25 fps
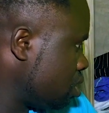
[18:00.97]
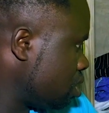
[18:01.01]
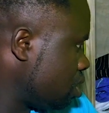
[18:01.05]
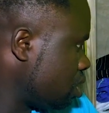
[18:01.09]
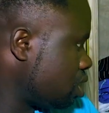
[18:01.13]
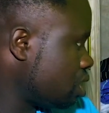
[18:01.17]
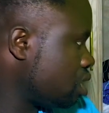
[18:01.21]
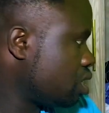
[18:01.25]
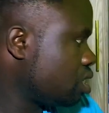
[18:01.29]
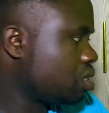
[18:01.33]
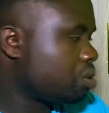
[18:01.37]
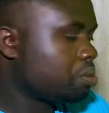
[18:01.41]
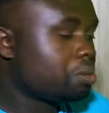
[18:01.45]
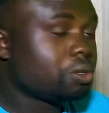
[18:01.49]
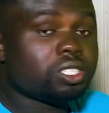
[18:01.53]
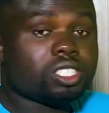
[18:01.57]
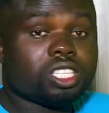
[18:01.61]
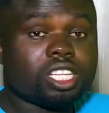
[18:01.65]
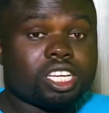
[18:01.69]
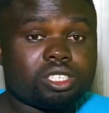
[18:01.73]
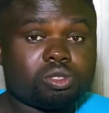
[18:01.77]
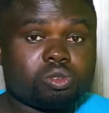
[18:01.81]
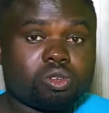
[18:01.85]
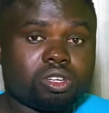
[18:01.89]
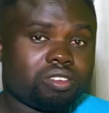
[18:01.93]
I export
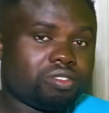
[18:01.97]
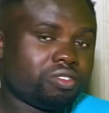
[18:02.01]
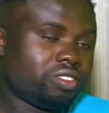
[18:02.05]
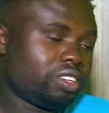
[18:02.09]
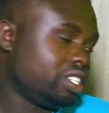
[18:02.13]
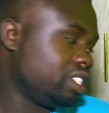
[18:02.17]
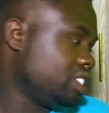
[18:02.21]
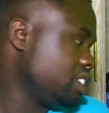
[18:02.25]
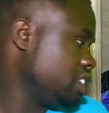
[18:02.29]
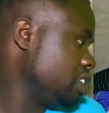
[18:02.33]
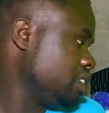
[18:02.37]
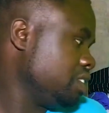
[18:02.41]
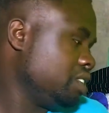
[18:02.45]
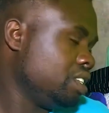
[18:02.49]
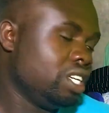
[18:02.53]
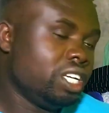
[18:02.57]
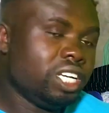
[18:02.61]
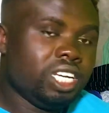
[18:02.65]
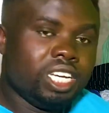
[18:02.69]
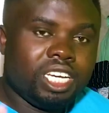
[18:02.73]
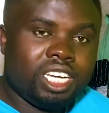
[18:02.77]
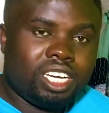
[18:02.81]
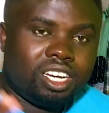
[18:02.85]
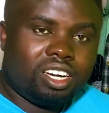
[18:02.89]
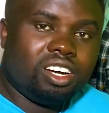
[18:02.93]
that one first.
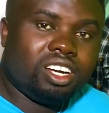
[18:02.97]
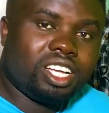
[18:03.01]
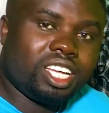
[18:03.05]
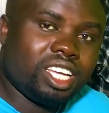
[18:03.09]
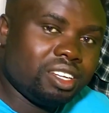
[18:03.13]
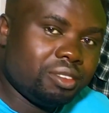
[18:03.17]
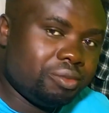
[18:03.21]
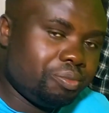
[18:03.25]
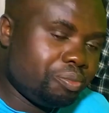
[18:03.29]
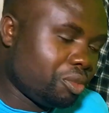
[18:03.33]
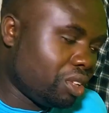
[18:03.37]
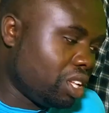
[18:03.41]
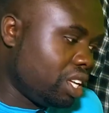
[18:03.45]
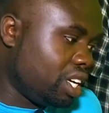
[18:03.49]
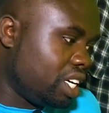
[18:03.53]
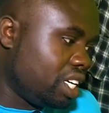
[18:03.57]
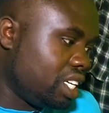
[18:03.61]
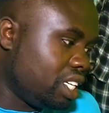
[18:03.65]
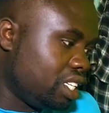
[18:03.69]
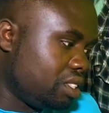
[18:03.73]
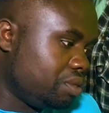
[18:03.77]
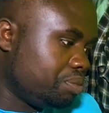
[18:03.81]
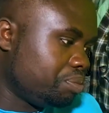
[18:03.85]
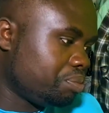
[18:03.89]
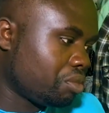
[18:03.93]
Okay,
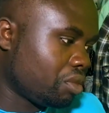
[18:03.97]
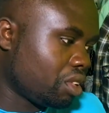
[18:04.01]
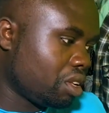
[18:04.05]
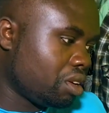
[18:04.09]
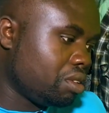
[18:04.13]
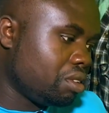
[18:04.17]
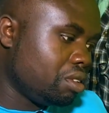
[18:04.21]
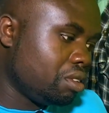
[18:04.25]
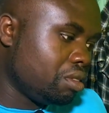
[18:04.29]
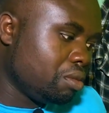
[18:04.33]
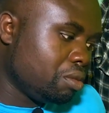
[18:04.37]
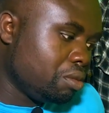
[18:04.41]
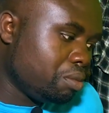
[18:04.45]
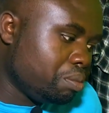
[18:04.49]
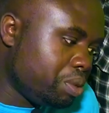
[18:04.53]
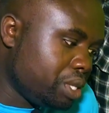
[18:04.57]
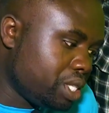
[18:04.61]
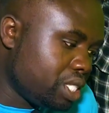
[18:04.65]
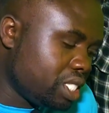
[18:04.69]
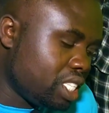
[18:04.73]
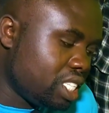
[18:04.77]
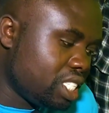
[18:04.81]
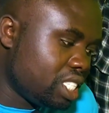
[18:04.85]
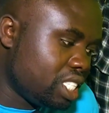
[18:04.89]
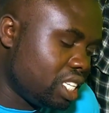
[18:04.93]

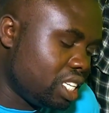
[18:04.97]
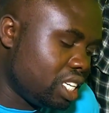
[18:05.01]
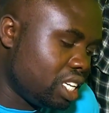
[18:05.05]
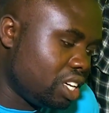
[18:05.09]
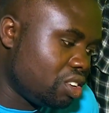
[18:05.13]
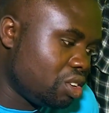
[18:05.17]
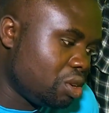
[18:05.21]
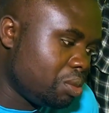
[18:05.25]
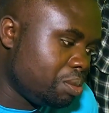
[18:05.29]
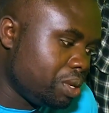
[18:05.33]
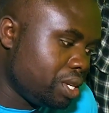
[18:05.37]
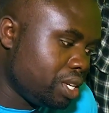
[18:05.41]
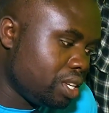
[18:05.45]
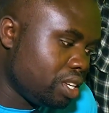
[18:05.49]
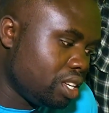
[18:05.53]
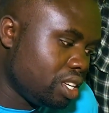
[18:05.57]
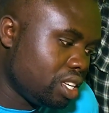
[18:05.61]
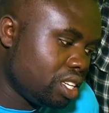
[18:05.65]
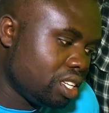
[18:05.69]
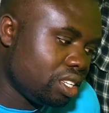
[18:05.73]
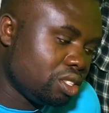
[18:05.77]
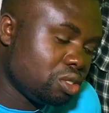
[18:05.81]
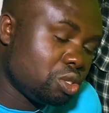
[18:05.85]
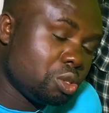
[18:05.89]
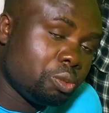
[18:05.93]
business in Nairobi,
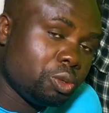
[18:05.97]
to